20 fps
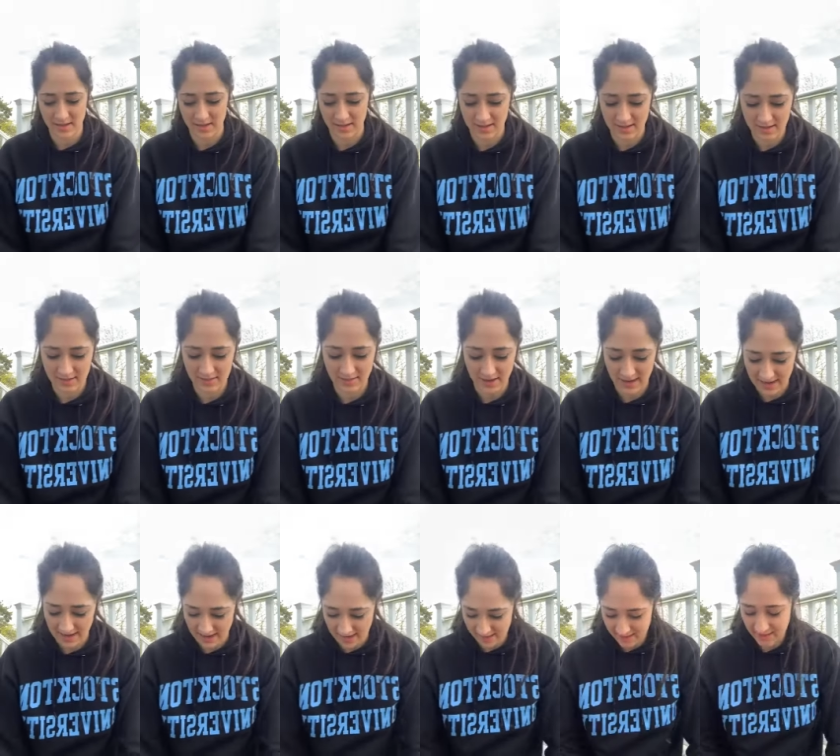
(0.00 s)

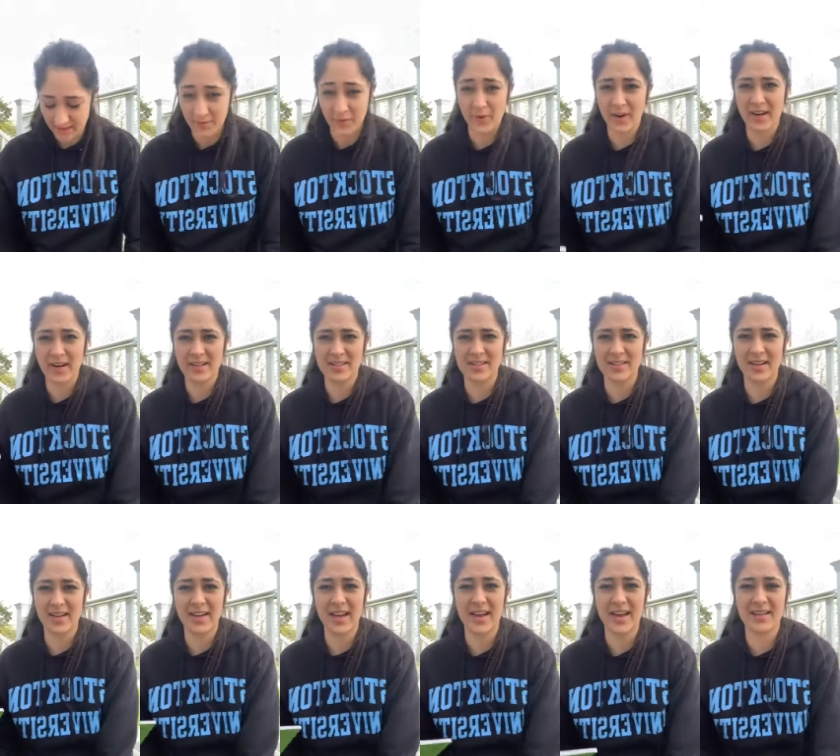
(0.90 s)
Alrighty, I think we're gonna
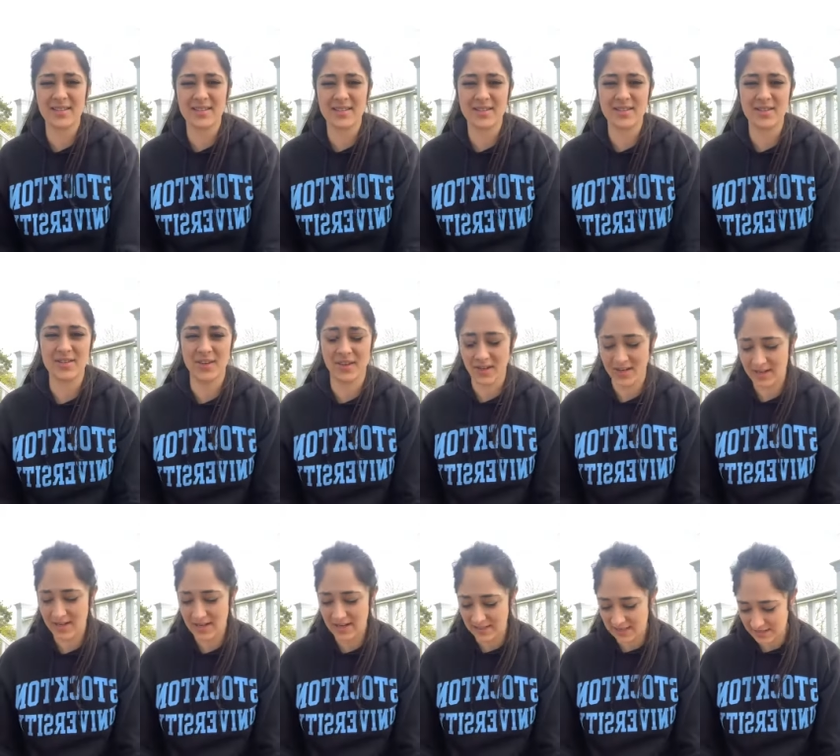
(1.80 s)
start getting
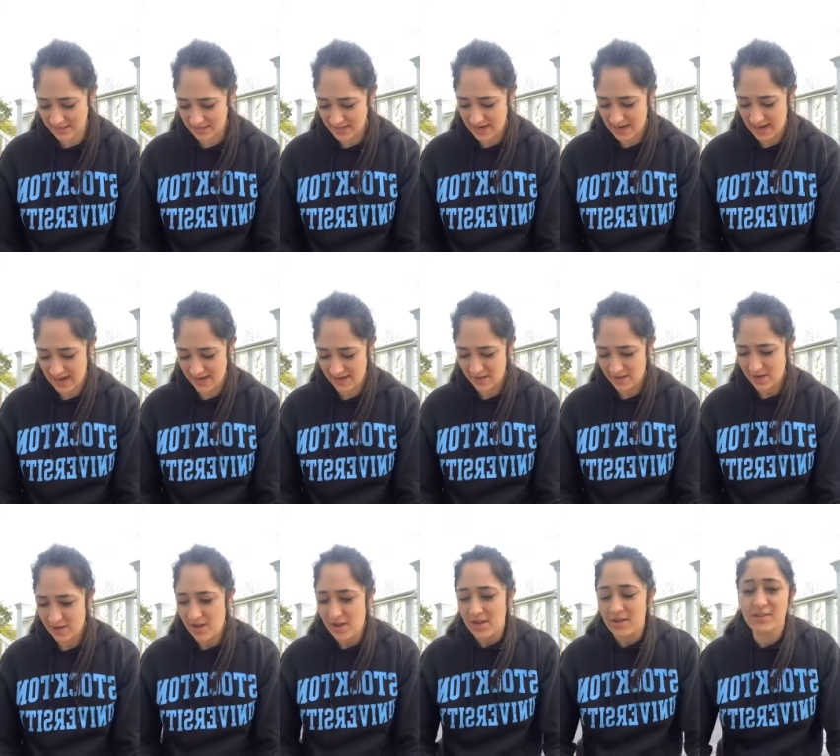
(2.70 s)
started today.
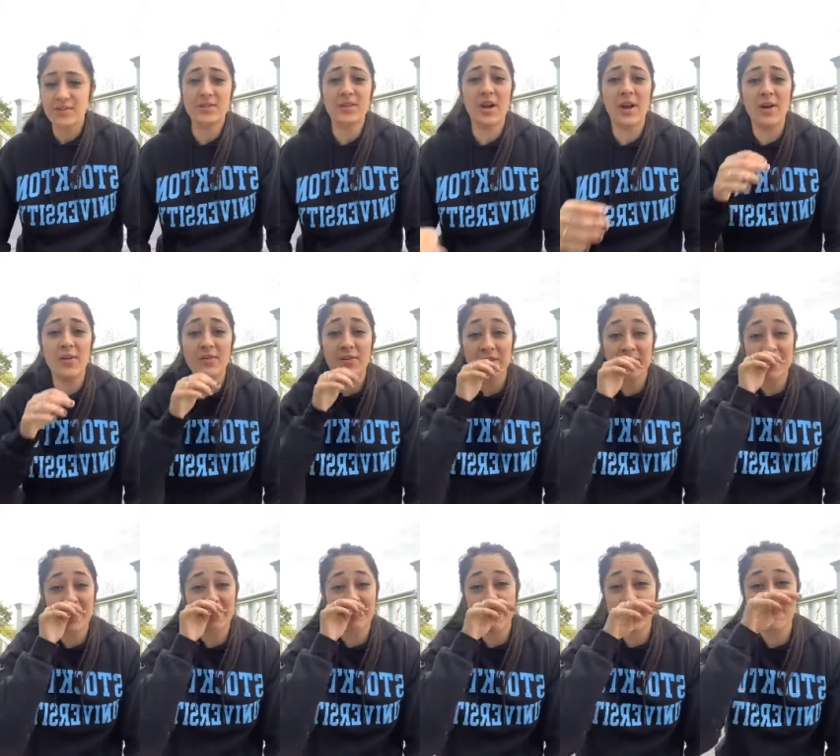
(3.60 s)
So just
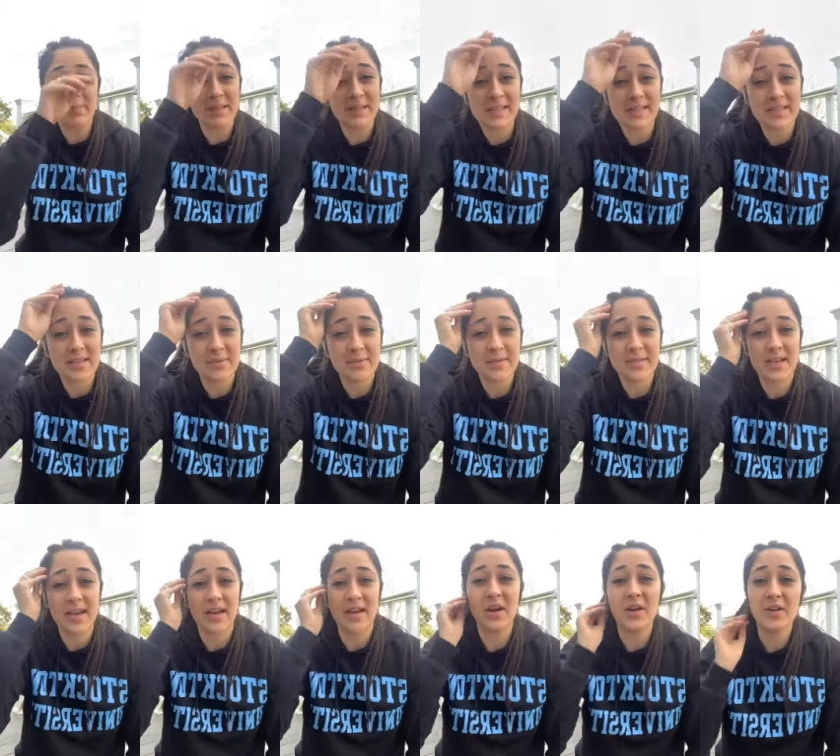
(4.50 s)
like Miss Melissa was
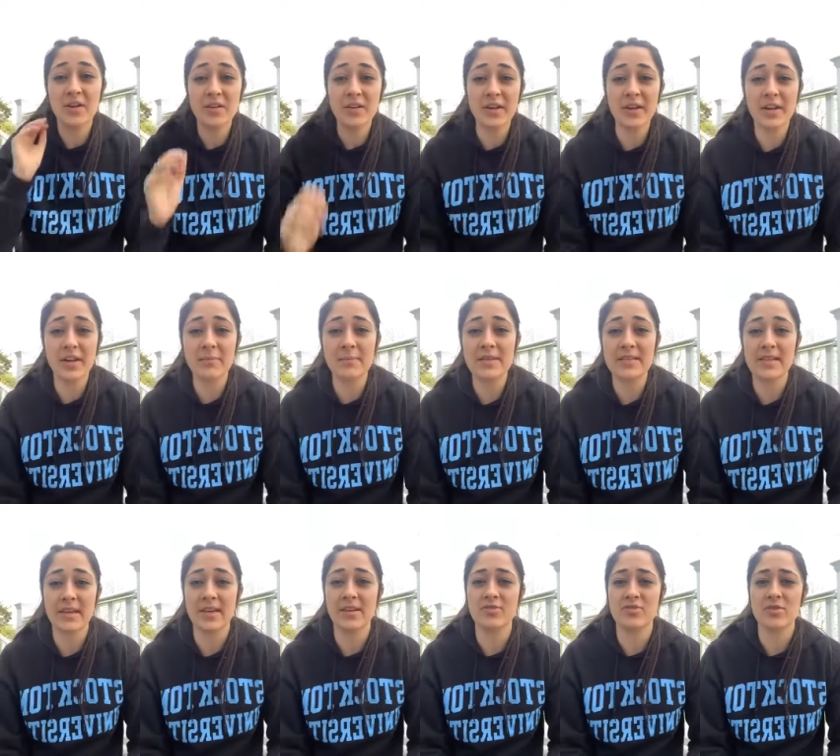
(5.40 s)
saying earlier, Miss
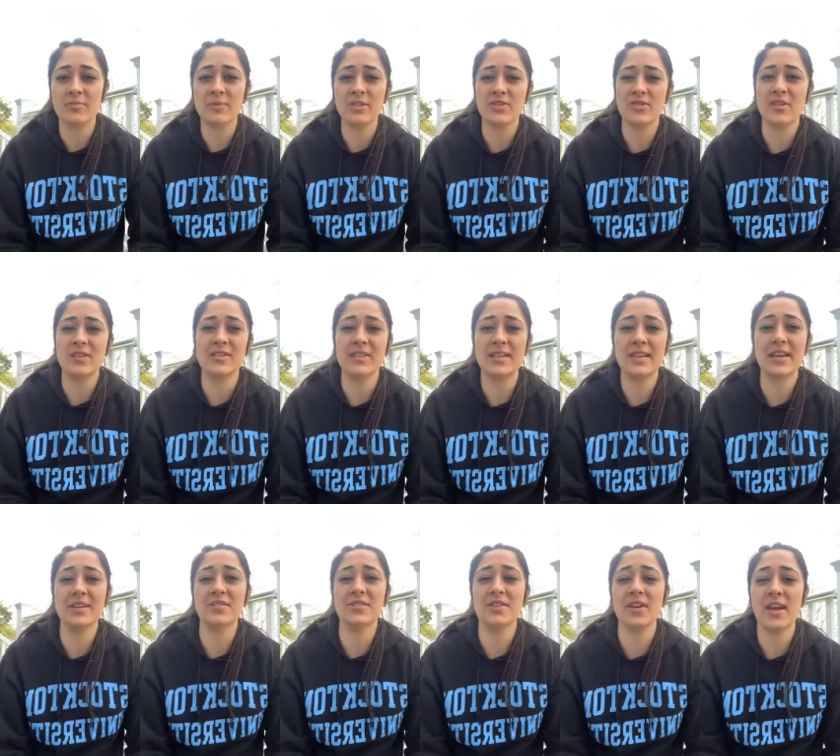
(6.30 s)
Andrea and Miss Tracy
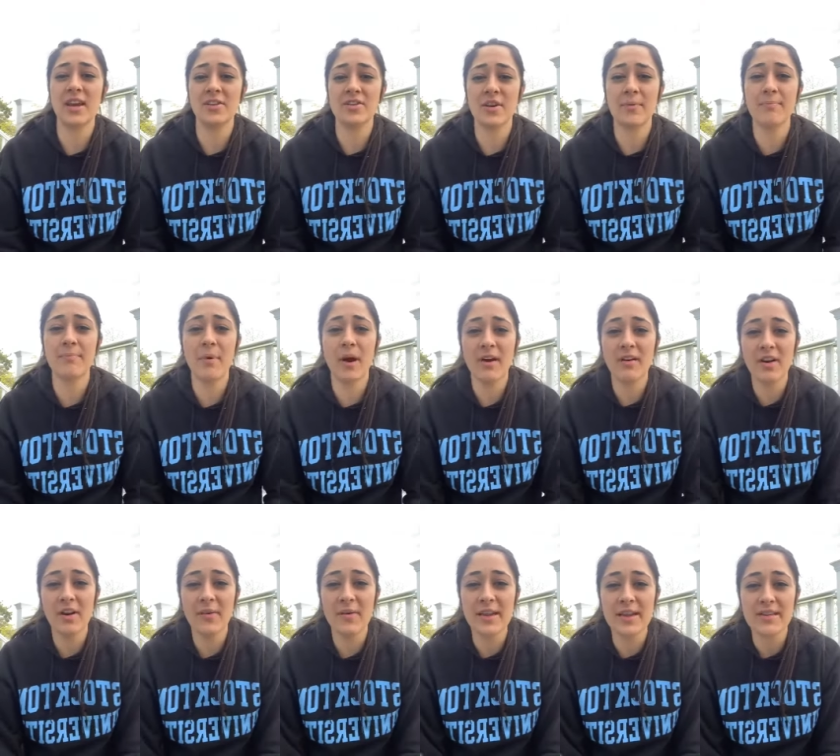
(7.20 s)
yesterday,
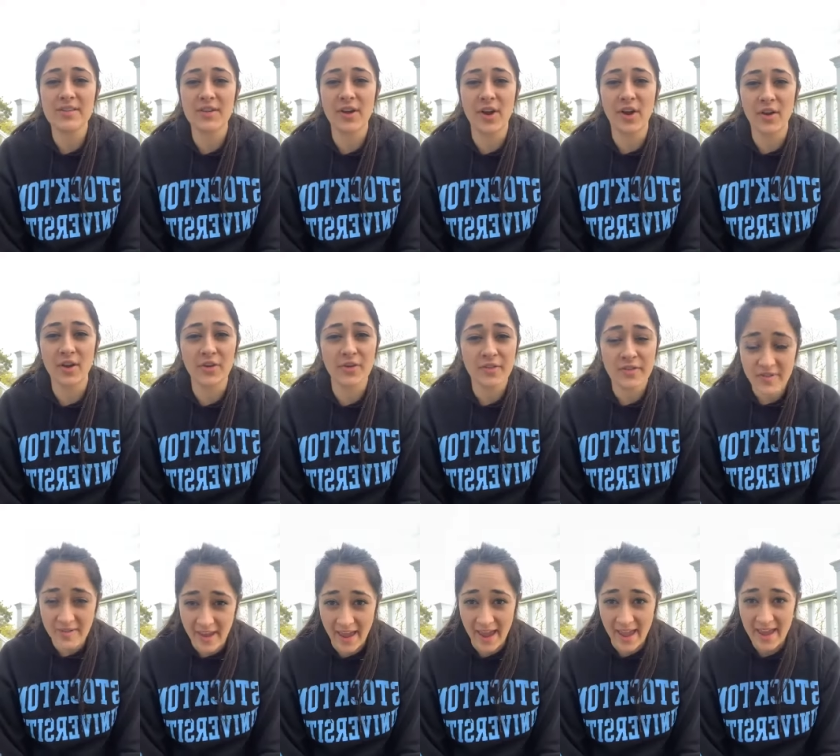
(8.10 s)
tomorrow is Earth
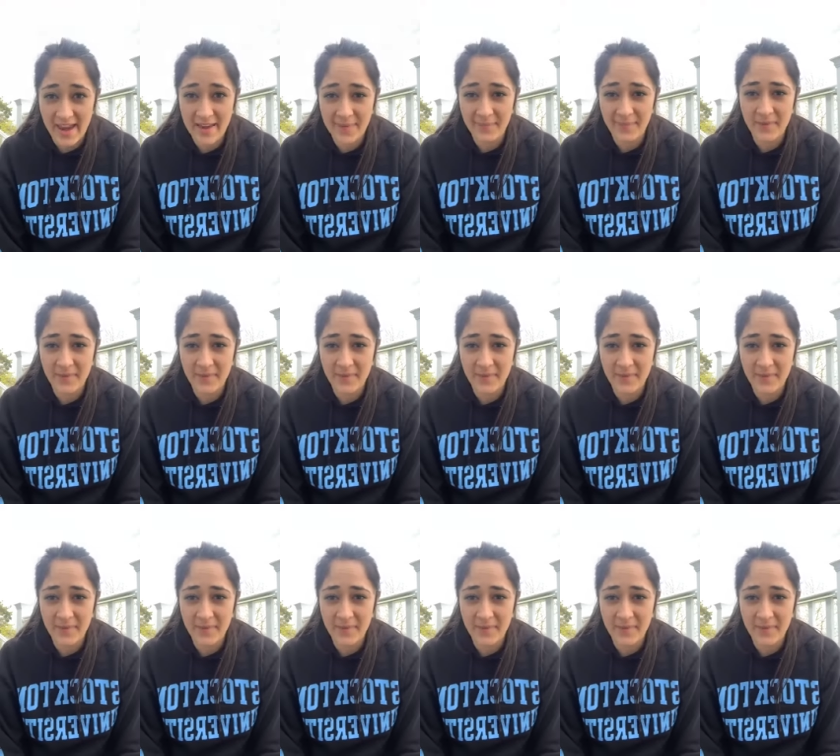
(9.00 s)
Day.